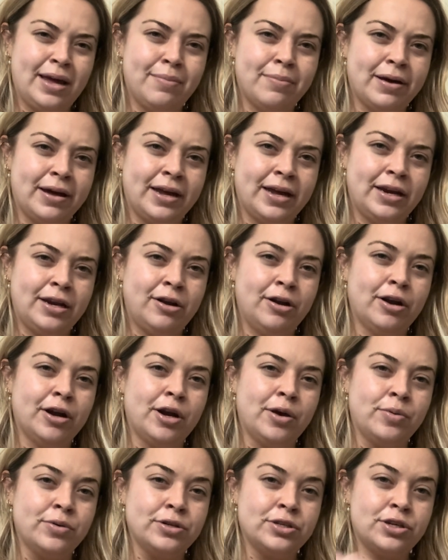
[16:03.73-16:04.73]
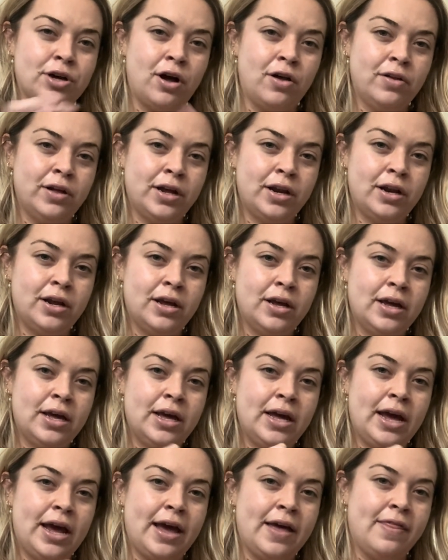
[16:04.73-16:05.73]
back in here it was solid,
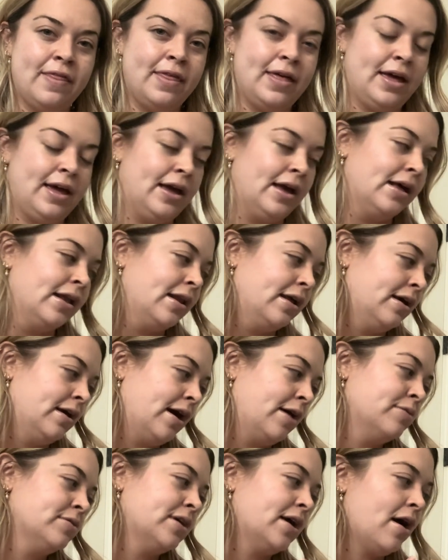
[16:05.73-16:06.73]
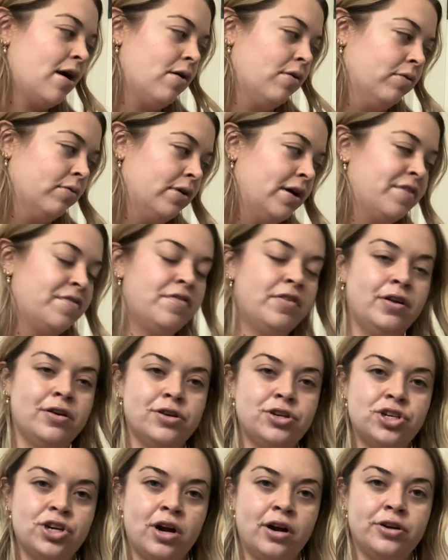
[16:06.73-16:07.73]
and then I was like, oh, it finished
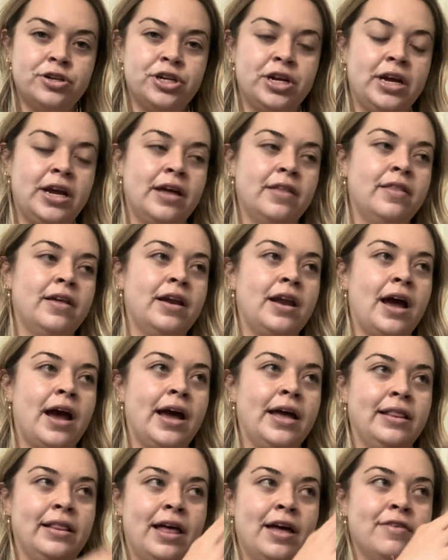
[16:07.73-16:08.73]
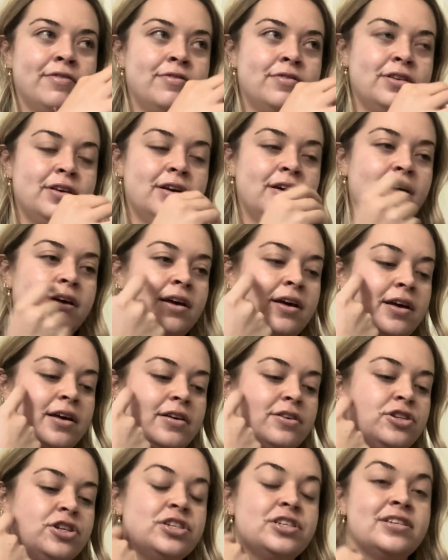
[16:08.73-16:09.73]
charging, and then I left
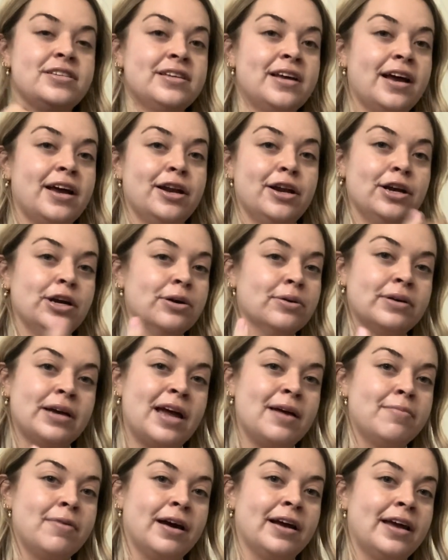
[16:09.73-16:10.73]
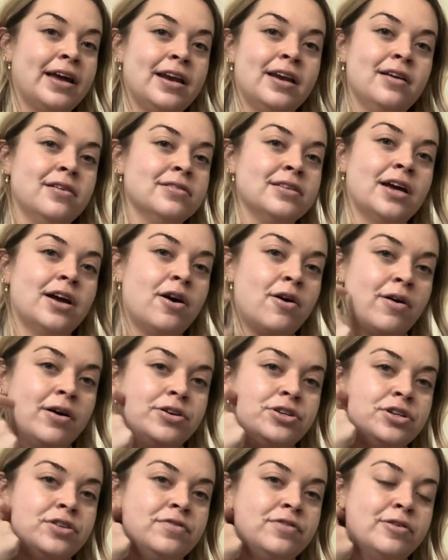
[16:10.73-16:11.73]
just a second ago and came back in, and I was like, oh, I
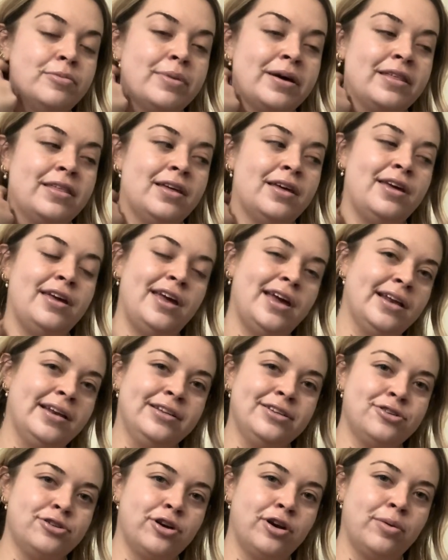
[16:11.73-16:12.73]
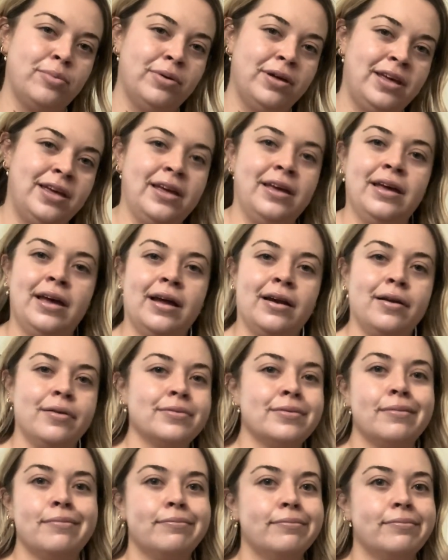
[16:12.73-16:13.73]
should film my thingy, and it started blinking again, and I was
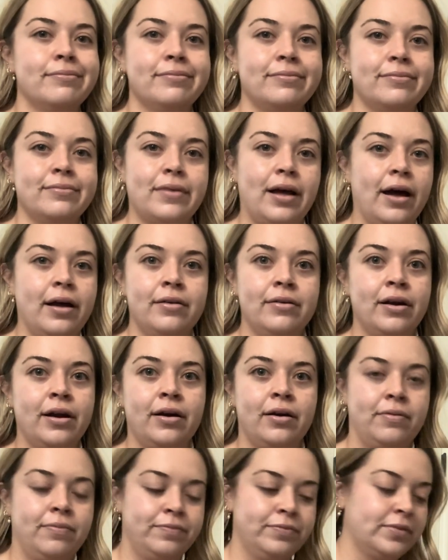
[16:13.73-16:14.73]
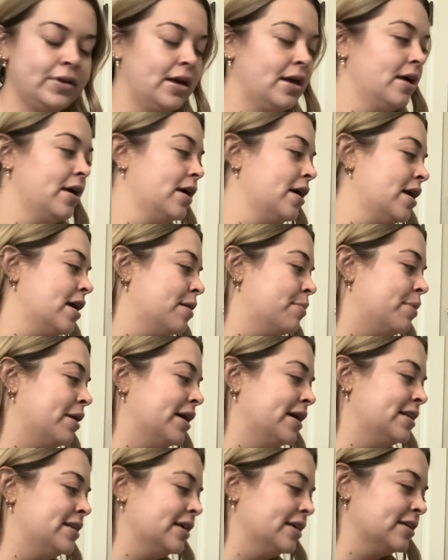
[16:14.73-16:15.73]
like, I don't know, but
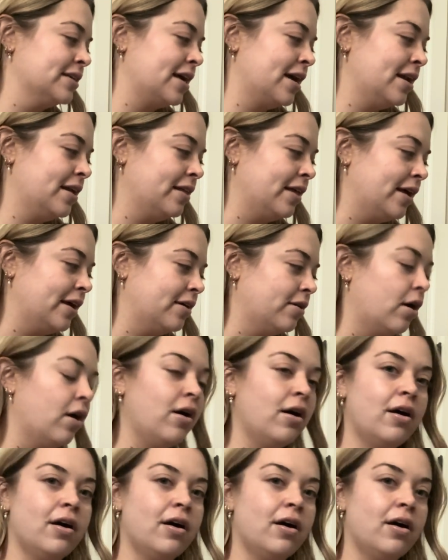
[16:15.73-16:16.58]
it does kind of like, oh,